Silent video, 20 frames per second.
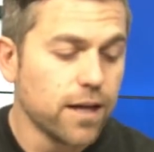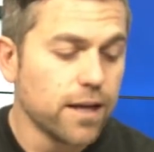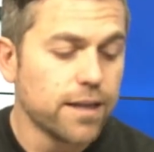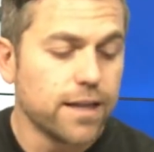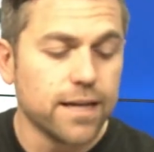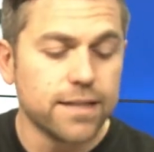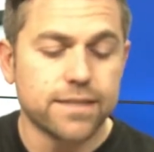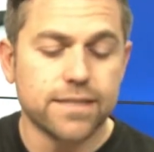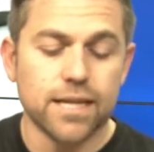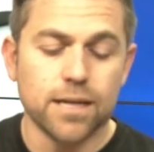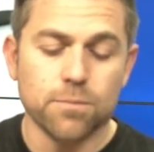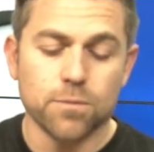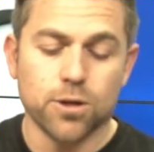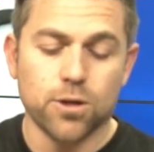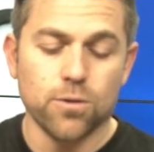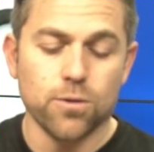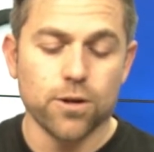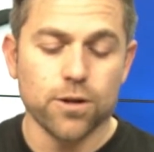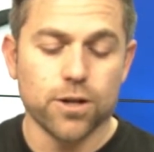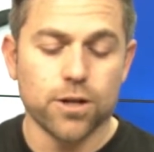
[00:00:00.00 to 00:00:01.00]
That same
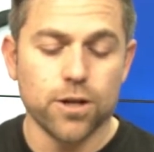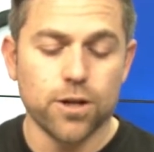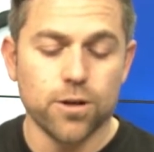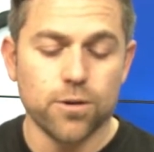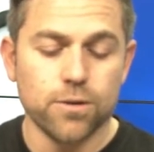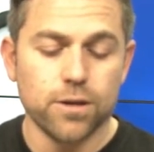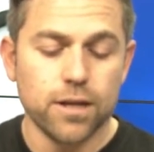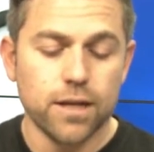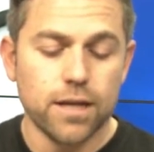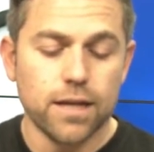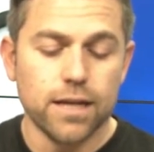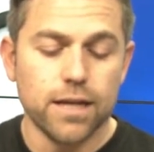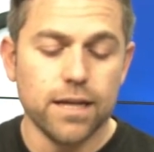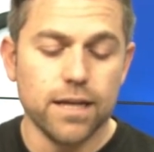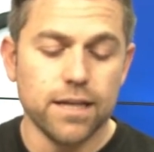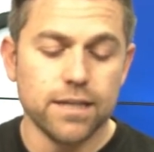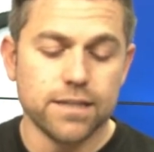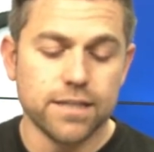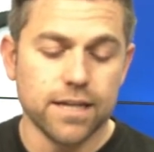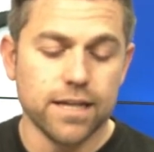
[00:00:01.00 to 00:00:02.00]
QR code is